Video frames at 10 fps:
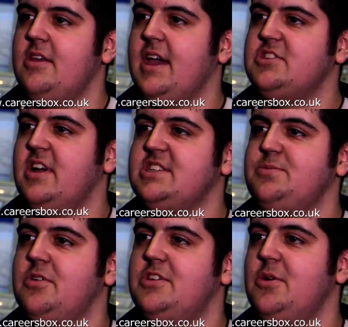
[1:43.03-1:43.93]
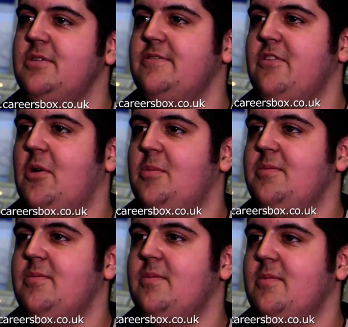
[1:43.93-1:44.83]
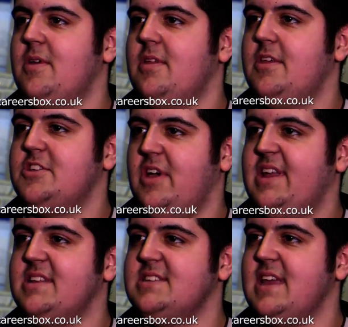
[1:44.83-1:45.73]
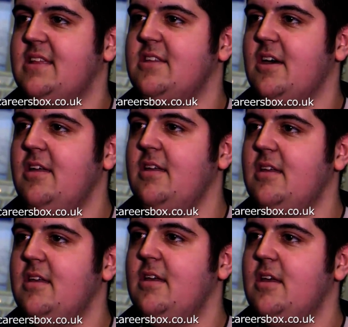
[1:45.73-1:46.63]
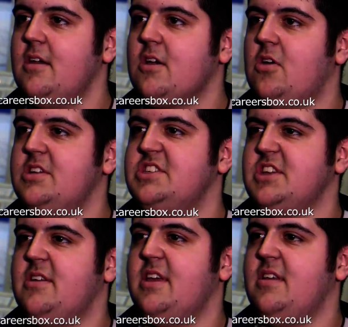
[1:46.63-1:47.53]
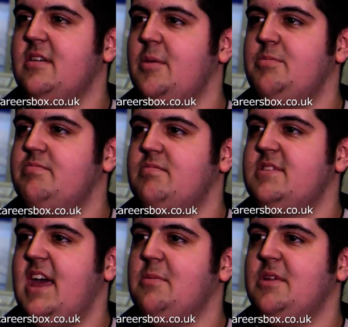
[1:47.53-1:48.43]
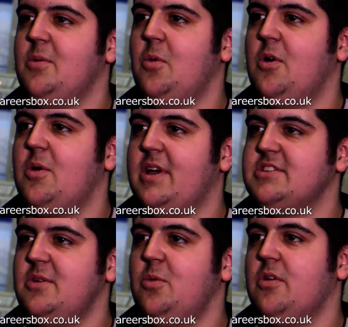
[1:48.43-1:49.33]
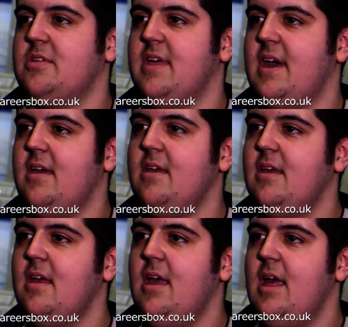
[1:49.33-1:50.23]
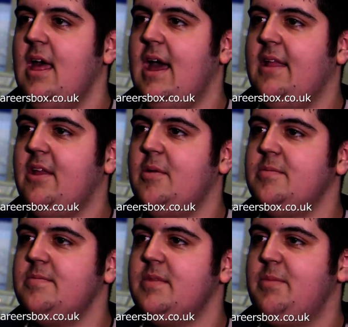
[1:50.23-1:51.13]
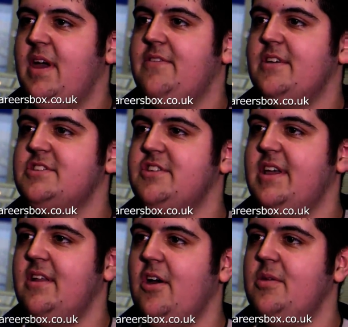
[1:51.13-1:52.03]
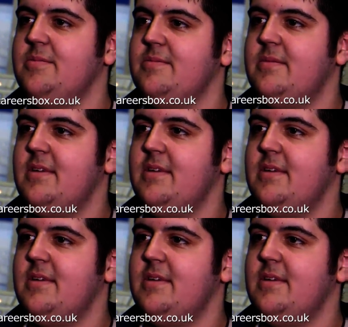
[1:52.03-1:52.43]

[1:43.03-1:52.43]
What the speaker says: You get transport to and from the training centre. College is only a 10-minute walk away, so you walk there and pay for your train home.